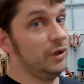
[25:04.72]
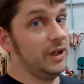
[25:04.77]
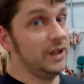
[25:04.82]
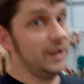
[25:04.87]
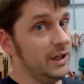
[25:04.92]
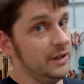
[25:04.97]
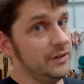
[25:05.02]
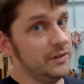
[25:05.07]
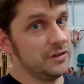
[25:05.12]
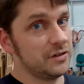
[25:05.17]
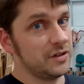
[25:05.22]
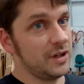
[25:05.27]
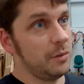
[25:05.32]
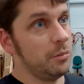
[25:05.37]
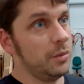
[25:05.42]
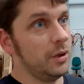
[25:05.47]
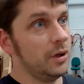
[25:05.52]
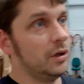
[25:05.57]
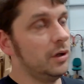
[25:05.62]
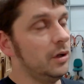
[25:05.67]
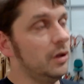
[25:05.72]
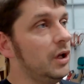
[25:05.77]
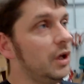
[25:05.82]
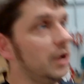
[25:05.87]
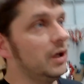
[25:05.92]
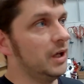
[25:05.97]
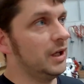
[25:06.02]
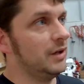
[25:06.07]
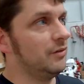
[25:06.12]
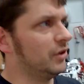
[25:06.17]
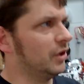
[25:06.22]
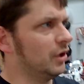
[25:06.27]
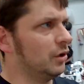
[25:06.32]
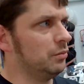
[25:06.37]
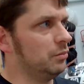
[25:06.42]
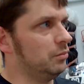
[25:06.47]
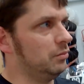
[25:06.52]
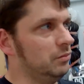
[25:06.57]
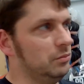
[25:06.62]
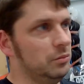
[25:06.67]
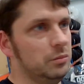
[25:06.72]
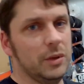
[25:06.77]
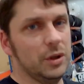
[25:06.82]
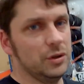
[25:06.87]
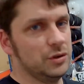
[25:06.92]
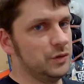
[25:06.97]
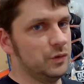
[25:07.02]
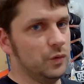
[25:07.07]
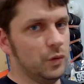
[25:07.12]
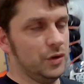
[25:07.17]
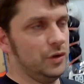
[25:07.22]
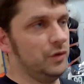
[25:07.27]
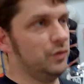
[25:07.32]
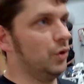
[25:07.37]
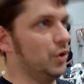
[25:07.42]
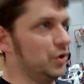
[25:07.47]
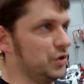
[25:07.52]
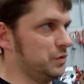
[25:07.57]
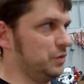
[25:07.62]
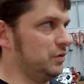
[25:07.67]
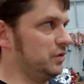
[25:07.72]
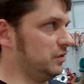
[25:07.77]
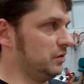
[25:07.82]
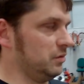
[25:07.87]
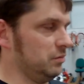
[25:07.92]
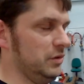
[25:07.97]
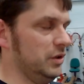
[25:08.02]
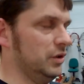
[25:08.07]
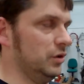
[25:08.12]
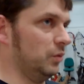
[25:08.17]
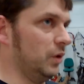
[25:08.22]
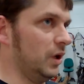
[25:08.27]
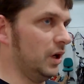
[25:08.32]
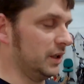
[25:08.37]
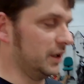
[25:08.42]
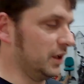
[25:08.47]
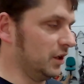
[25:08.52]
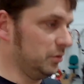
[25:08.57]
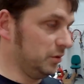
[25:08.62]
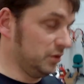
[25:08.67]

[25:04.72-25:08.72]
nearly in December, even though most of what you've watched was a little while ago.